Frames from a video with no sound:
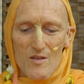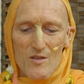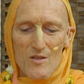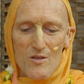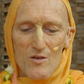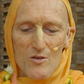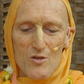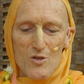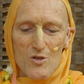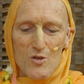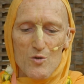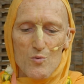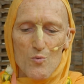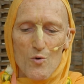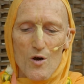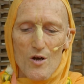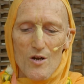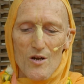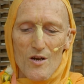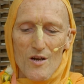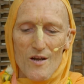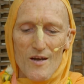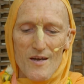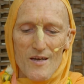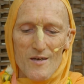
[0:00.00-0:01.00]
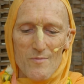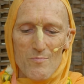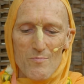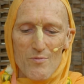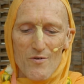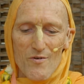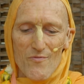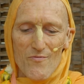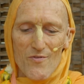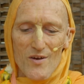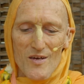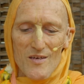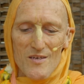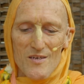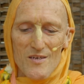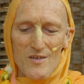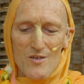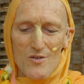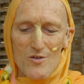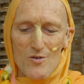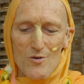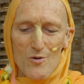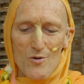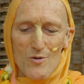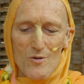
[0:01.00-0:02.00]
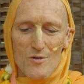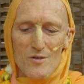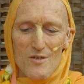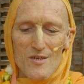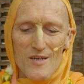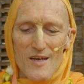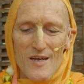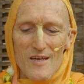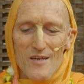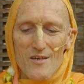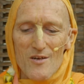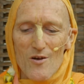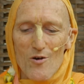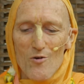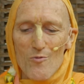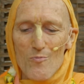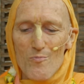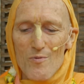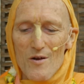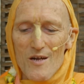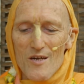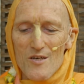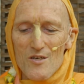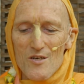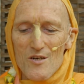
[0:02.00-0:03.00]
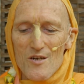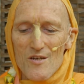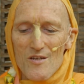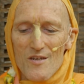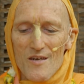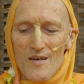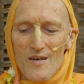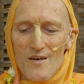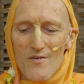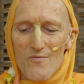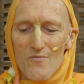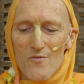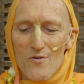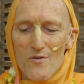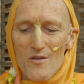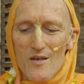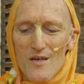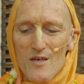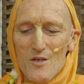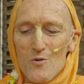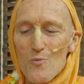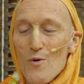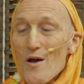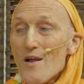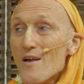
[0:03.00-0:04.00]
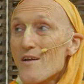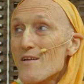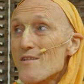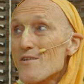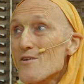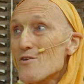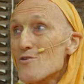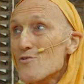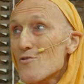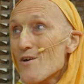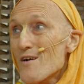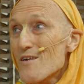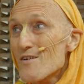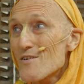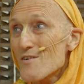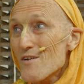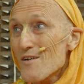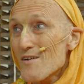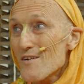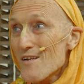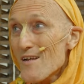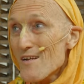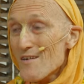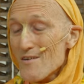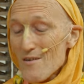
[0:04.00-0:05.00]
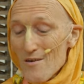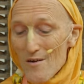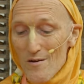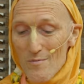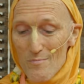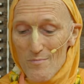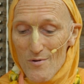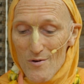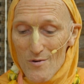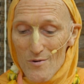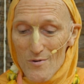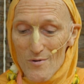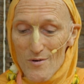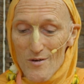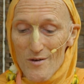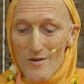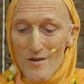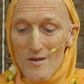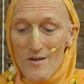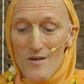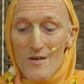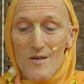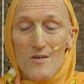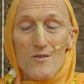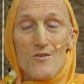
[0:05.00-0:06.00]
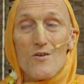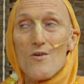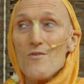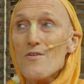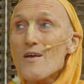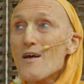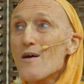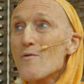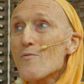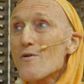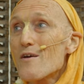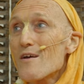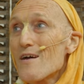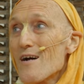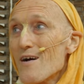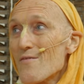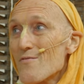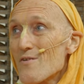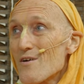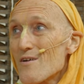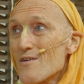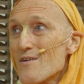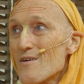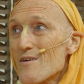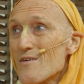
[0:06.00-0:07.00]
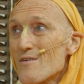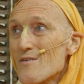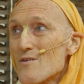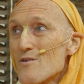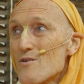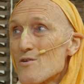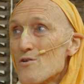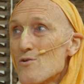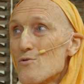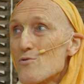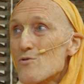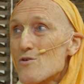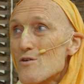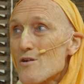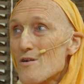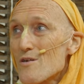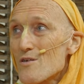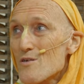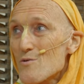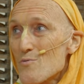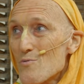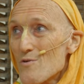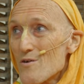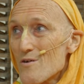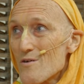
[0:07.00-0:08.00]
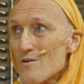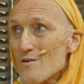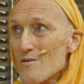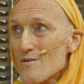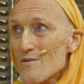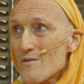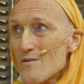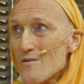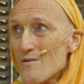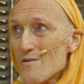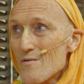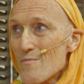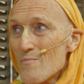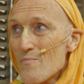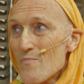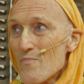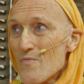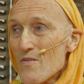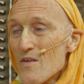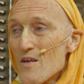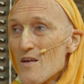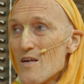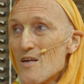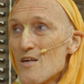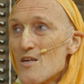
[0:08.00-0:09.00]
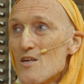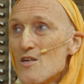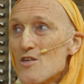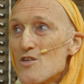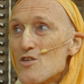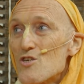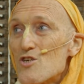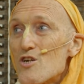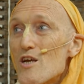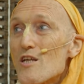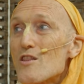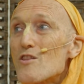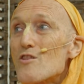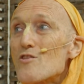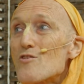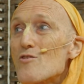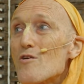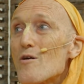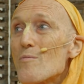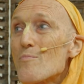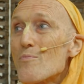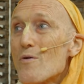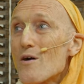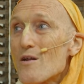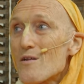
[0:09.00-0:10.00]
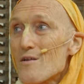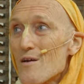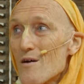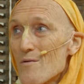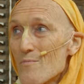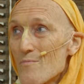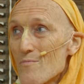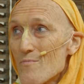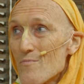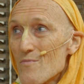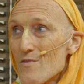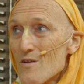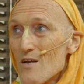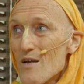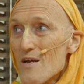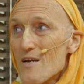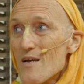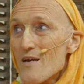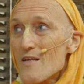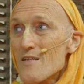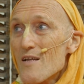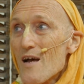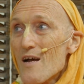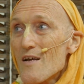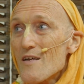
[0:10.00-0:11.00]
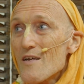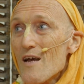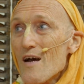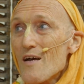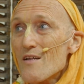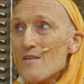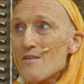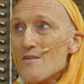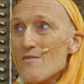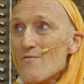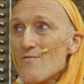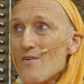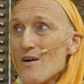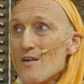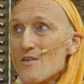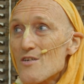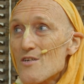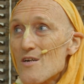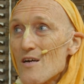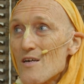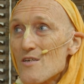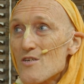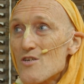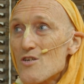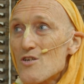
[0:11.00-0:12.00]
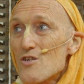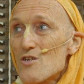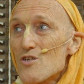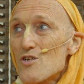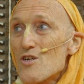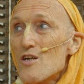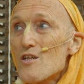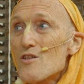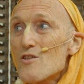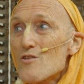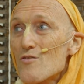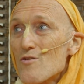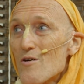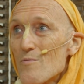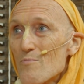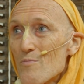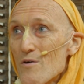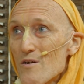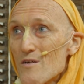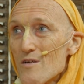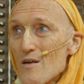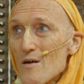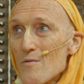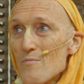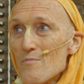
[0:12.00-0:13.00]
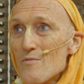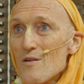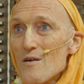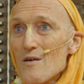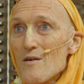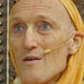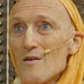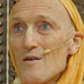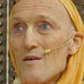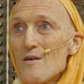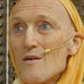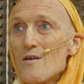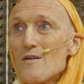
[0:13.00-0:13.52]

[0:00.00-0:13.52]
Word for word: The swan like perfected souls take no pleasure there, for they dwell in the transcendental abode. So there we have it, the useless words. Chitrapadam, Nayad Vachas Chitrapadam.